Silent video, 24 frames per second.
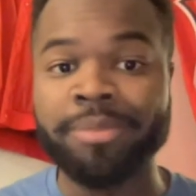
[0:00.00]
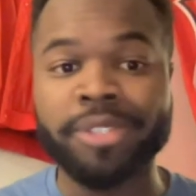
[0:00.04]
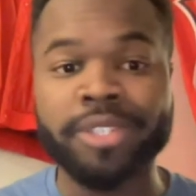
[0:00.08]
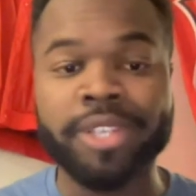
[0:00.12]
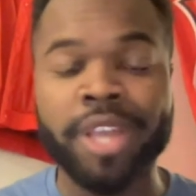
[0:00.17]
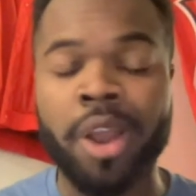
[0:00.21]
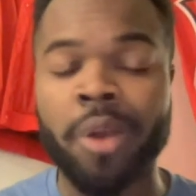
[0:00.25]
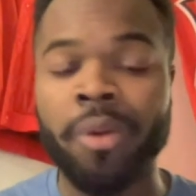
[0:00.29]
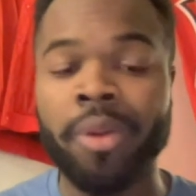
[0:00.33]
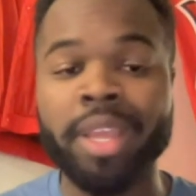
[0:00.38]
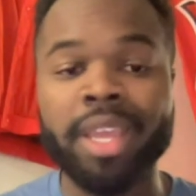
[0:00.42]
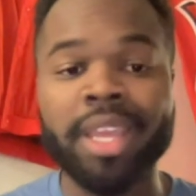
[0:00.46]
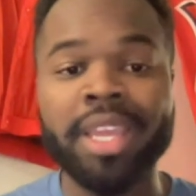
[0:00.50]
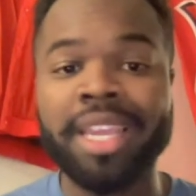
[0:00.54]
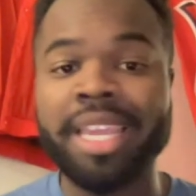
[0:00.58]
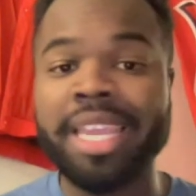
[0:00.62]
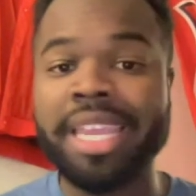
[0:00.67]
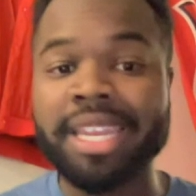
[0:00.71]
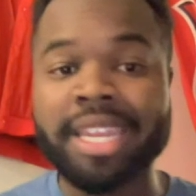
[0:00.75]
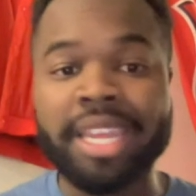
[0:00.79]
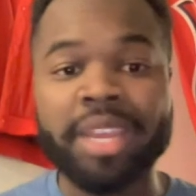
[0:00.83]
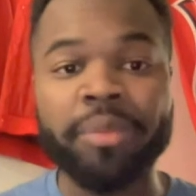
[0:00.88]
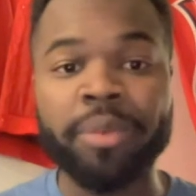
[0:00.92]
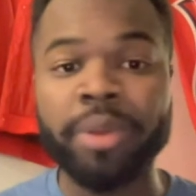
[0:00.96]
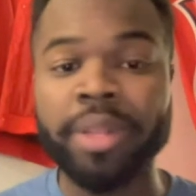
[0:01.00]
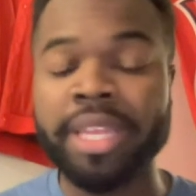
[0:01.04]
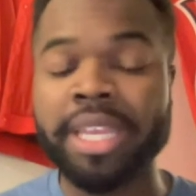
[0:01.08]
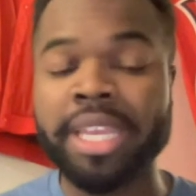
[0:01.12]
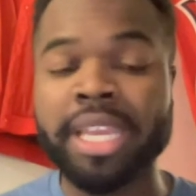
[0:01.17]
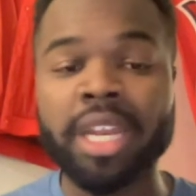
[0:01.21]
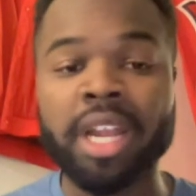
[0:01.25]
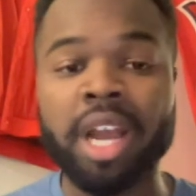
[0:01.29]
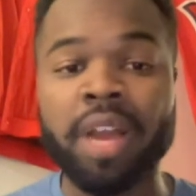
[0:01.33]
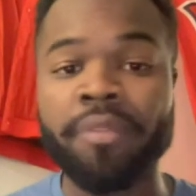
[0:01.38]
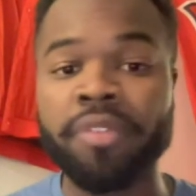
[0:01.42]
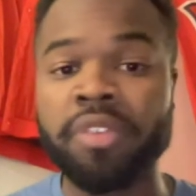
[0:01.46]
So he didn't really
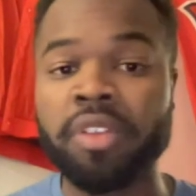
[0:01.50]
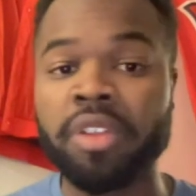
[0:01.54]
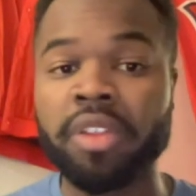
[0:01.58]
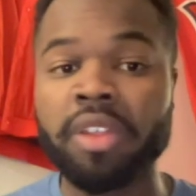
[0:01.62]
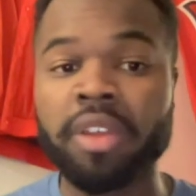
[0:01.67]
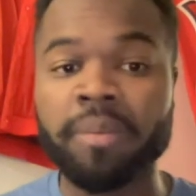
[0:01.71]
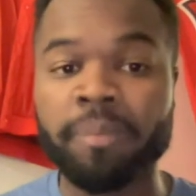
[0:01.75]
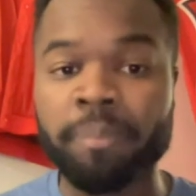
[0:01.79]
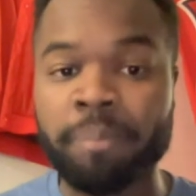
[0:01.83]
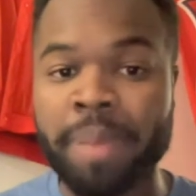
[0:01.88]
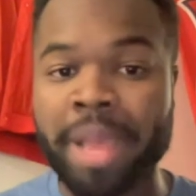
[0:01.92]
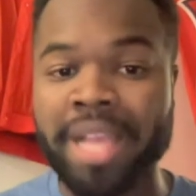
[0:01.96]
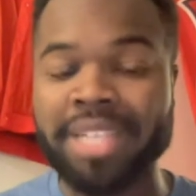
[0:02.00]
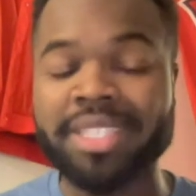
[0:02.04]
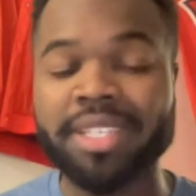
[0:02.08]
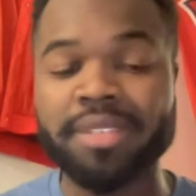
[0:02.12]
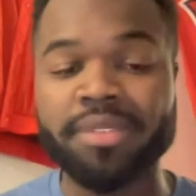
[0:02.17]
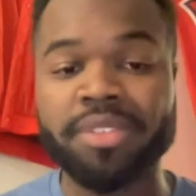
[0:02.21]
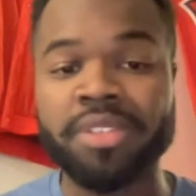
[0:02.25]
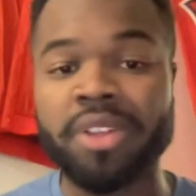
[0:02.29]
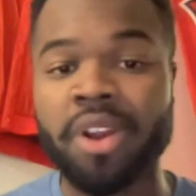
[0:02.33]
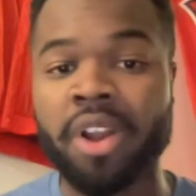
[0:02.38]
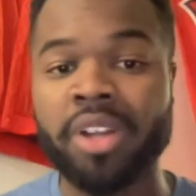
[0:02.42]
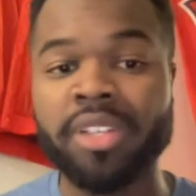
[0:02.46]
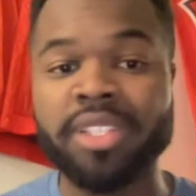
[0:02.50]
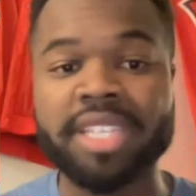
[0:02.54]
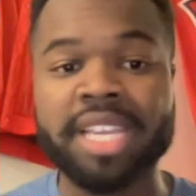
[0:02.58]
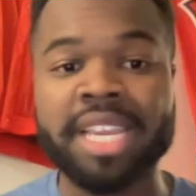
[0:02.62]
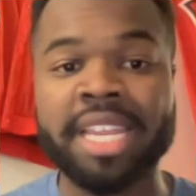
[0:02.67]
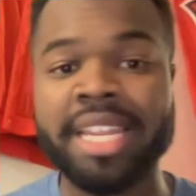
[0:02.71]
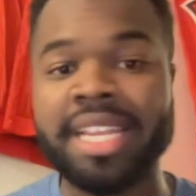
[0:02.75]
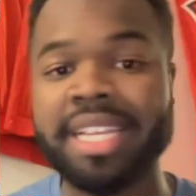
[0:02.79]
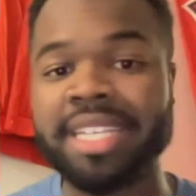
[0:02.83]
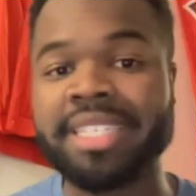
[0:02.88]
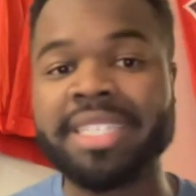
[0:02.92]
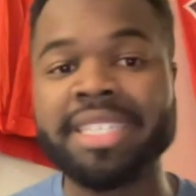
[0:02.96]
get off to the best of starts
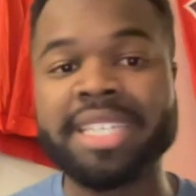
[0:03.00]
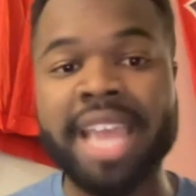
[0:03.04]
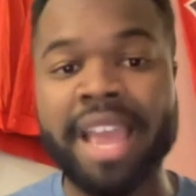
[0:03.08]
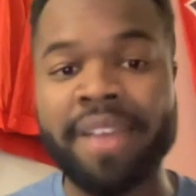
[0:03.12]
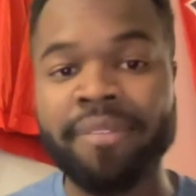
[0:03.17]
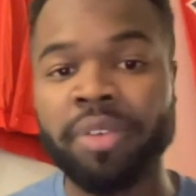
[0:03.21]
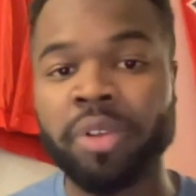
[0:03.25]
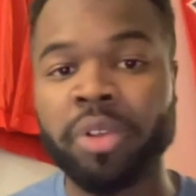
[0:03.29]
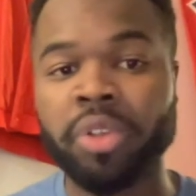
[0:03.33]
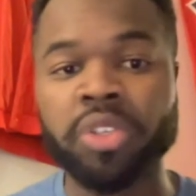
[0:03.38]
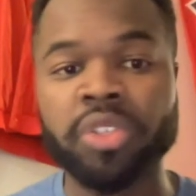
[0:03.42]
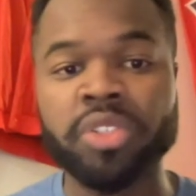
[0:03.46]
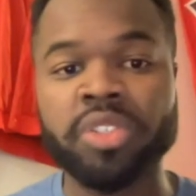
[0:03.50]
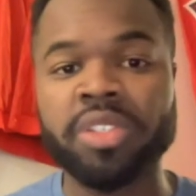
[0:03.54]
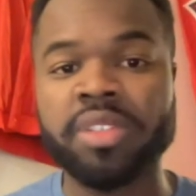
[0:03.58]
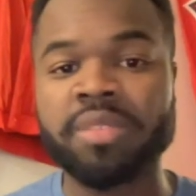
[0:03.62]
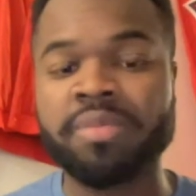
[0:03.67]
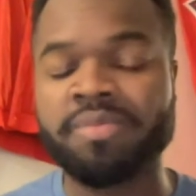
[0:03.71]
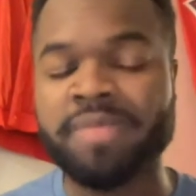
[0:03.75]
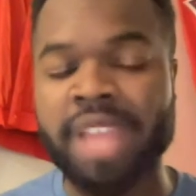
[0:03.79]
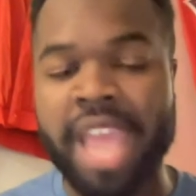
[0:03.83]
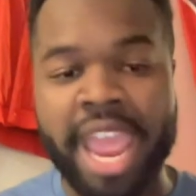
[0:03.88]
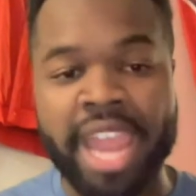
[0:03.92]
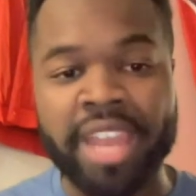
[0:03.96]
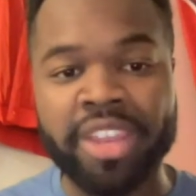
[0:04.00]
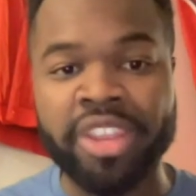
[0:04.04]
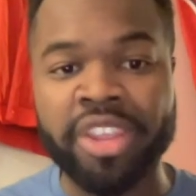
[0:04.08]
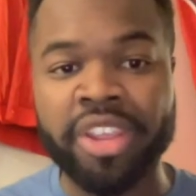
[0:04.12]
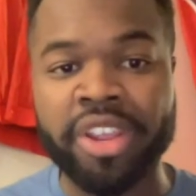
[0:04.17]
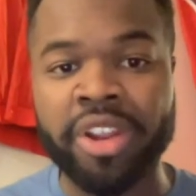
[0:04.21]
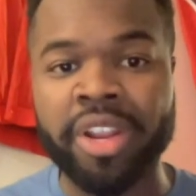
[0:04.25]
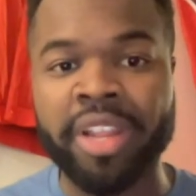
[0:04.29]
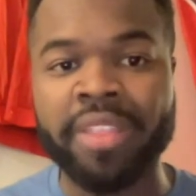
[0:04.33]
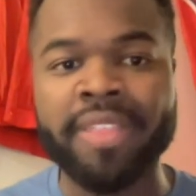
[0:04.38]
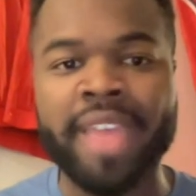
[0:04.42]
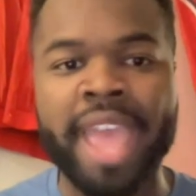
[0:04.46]
in his Devils
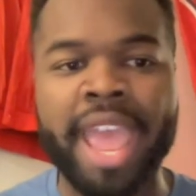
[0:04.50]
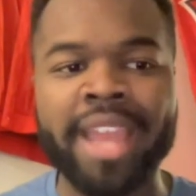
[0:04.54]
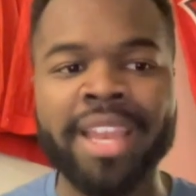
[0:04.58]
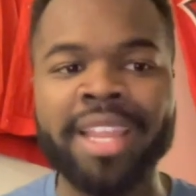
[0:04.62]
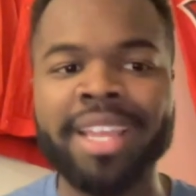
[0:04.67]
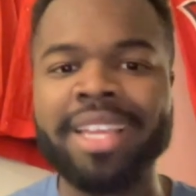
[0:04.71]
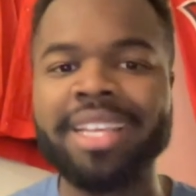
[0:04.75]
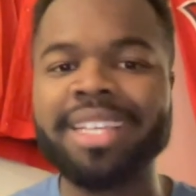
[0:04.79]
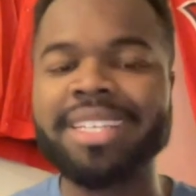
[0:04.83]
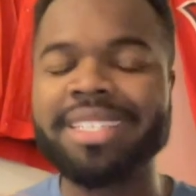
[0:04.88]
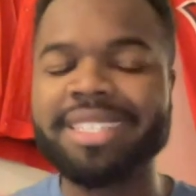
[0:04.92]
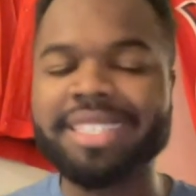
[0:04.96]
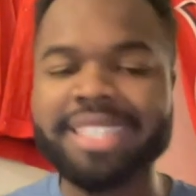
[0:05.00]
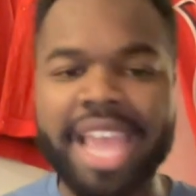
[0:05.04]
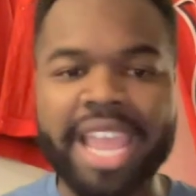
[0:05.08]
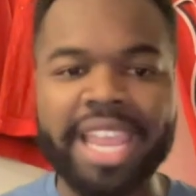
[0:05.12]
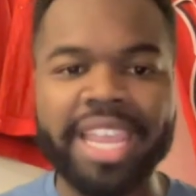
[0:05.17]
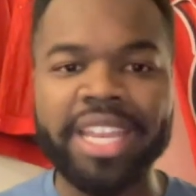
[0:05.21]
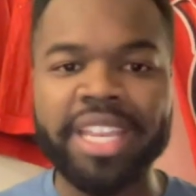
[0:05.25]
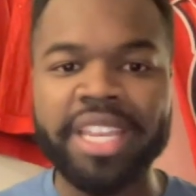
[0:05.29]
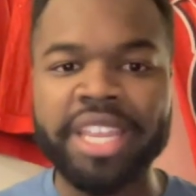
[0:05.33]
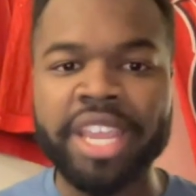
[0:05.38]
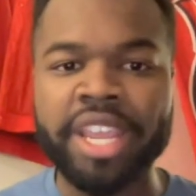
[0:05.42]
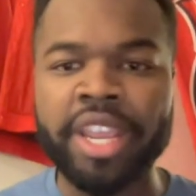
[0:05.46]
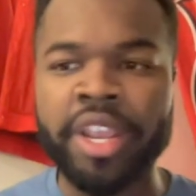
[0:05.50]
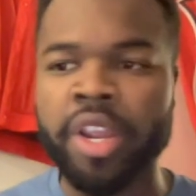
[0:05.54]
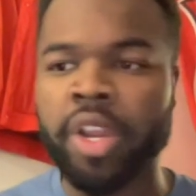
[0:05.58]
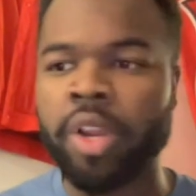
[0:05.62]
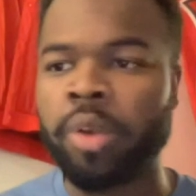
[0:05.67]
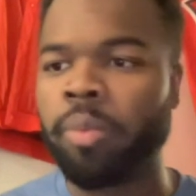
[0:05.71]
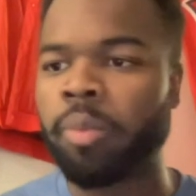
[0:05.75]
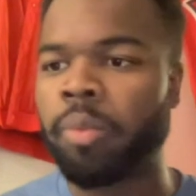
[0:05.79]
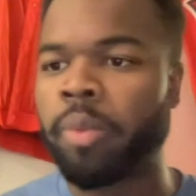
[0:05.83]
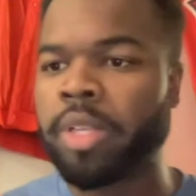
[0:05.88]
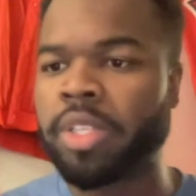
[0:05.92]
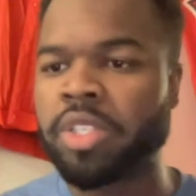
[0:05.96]
tenure. And then second
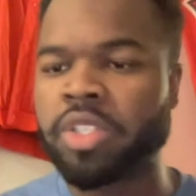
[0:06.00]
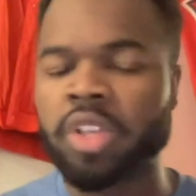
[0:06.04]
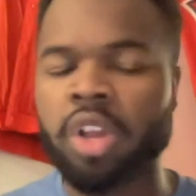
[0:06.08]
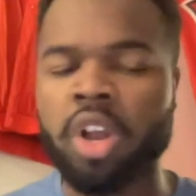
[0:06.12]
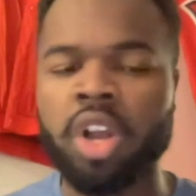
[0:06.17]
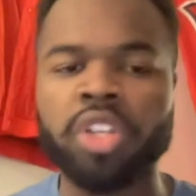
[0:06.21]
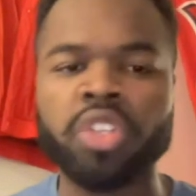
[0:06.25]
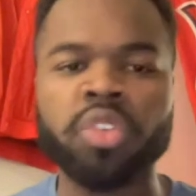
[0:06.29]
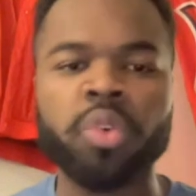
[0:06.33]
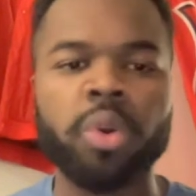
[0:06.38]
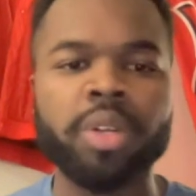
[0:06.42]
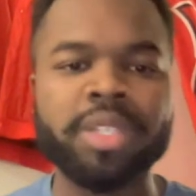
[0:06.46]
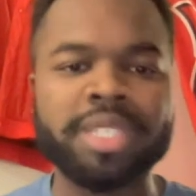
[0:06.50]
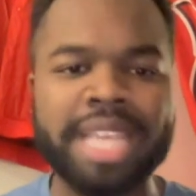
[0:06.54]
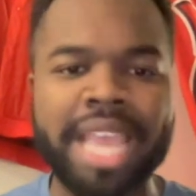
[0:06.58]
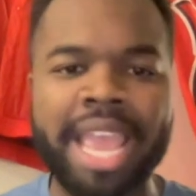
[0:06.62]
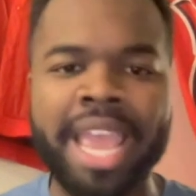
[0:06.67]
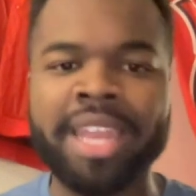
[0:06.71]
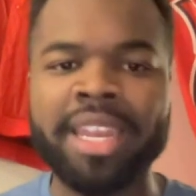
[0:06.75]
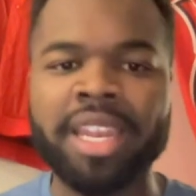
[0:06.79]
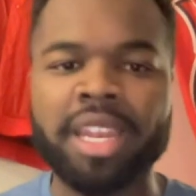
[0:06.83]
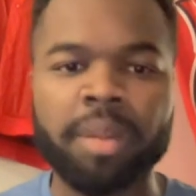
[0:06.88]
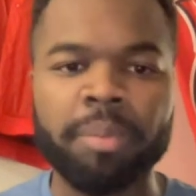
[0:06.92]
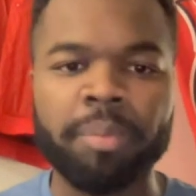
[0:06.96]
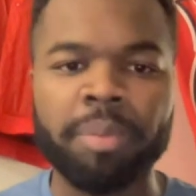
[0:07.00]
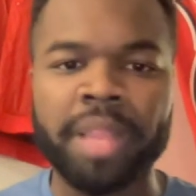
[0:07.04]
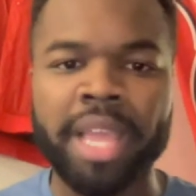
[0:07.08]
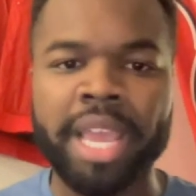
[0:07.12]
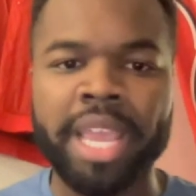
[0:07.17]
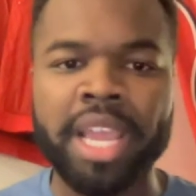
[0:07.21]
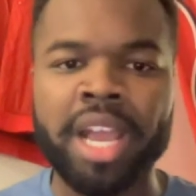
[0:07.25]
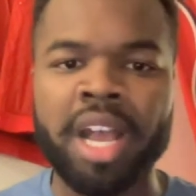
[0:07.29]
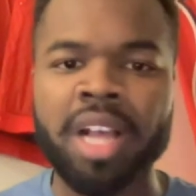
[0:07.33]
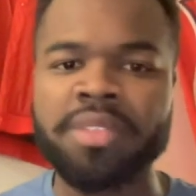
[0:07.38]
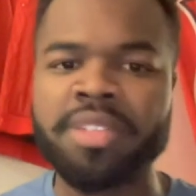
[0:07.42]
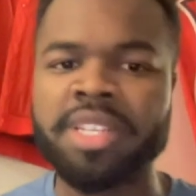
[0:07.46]
year, we saw towards the end of the
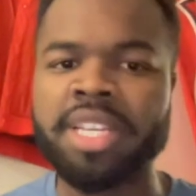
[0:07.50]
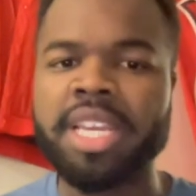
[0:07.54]
playoffs,